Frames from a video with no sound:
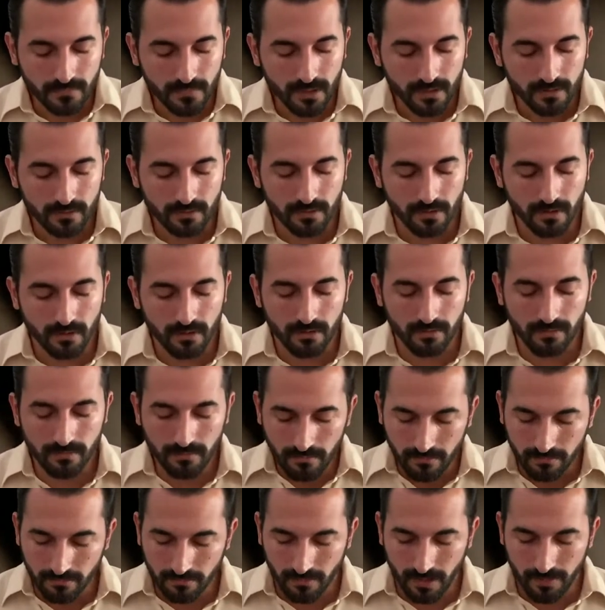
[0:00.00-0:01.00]
So
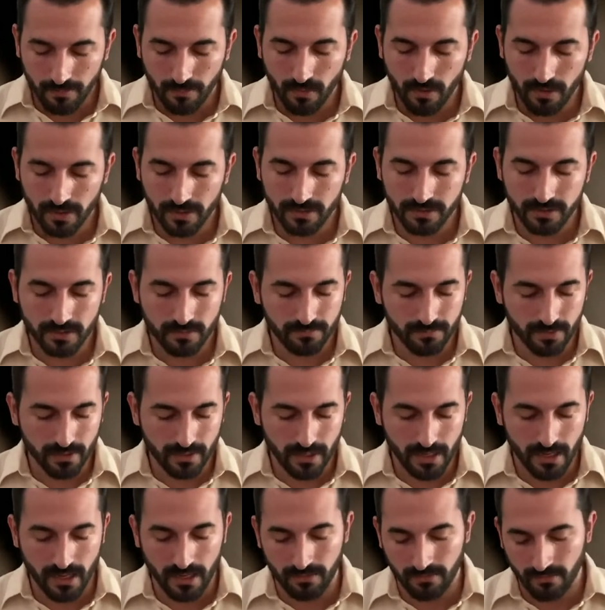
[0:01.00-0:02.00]
my point is simply
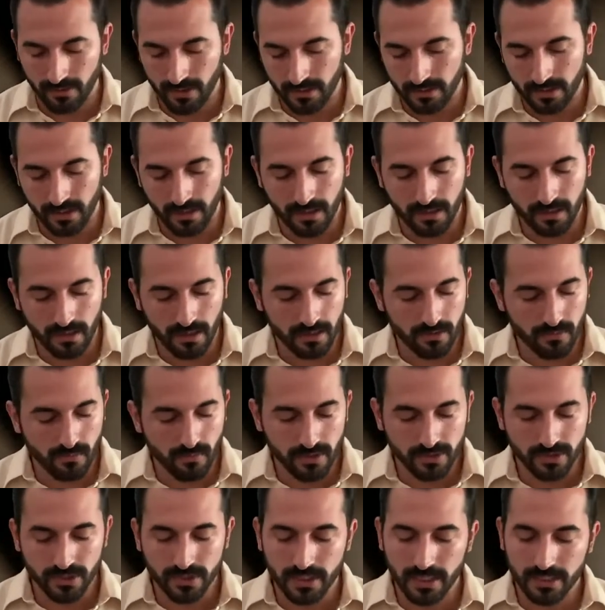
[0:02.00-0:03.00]
that, right? That I don't
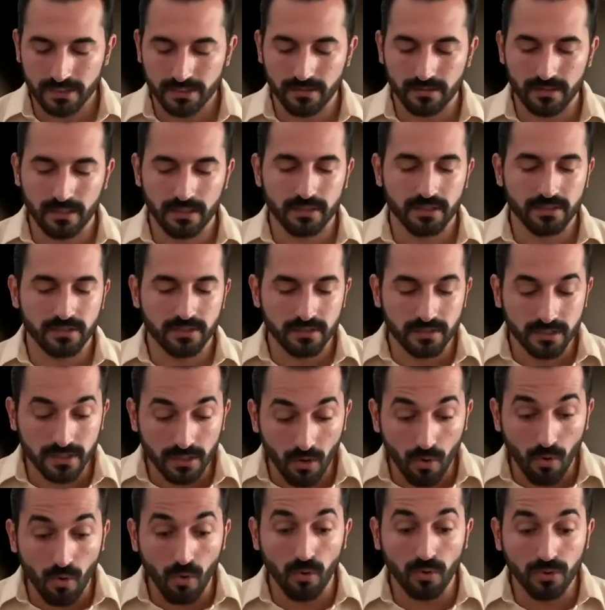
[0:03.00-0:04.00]
want you guys to think this is the
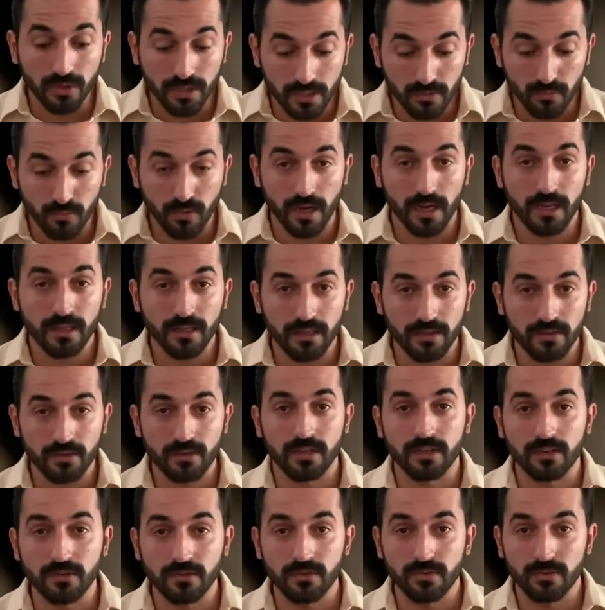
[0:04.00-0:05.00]
only way that you
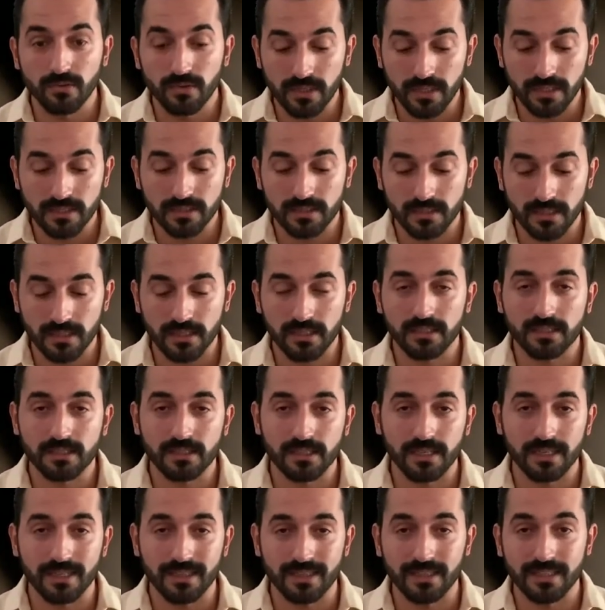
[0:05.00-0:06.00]
can do these things
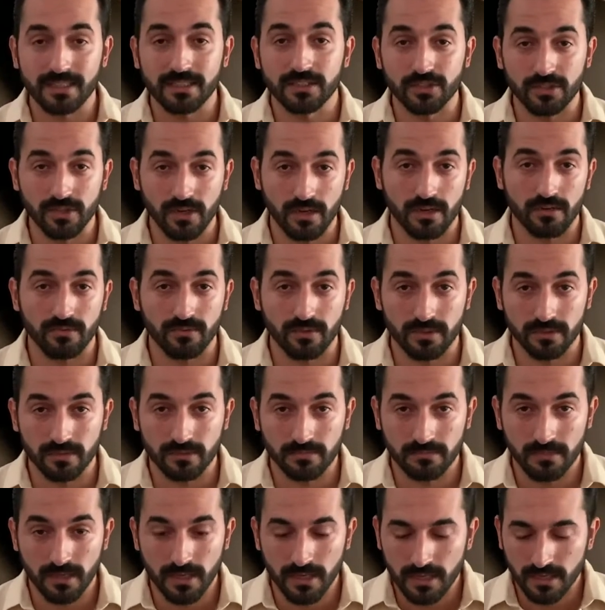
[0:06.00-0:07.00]
in these genres,
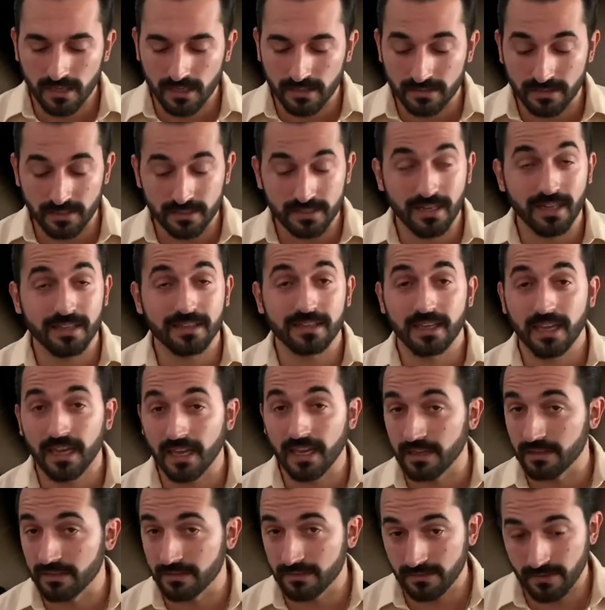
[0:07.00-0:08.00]
because that's not the
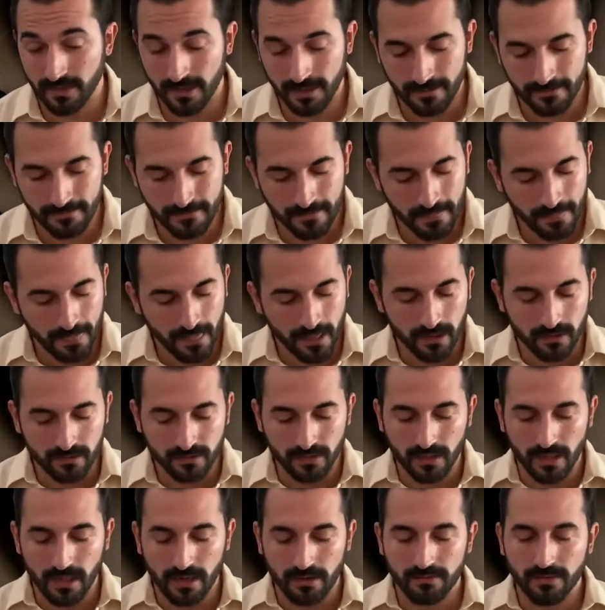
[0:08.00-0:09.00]
case, right? There's a
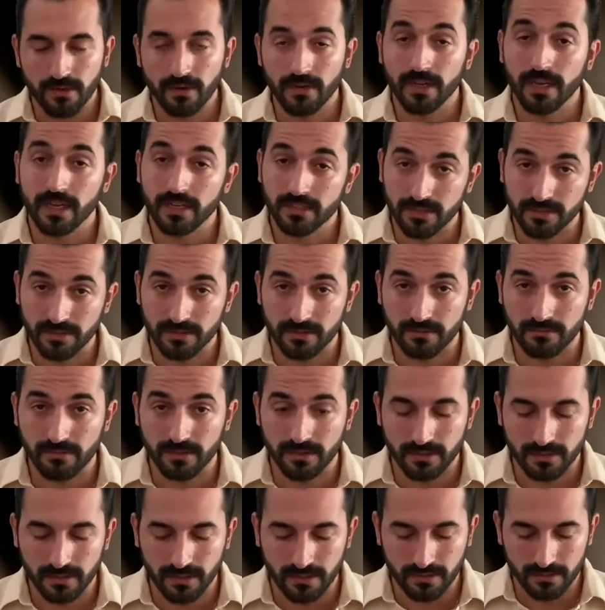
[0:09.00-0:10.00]
lot of variations of these
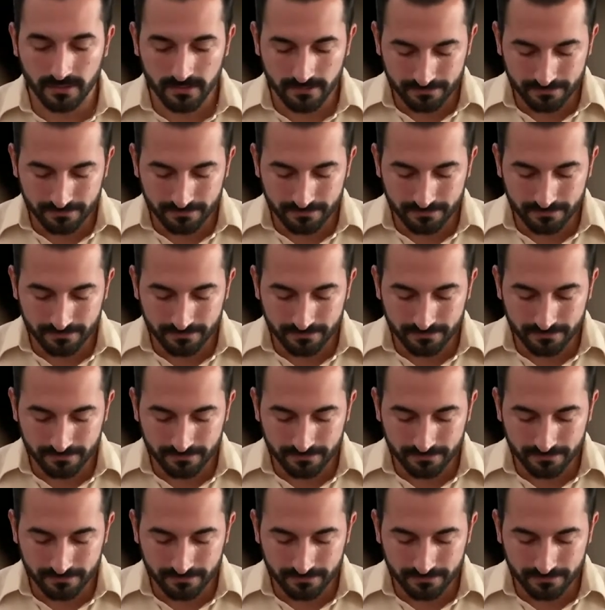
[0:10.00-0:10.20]
things.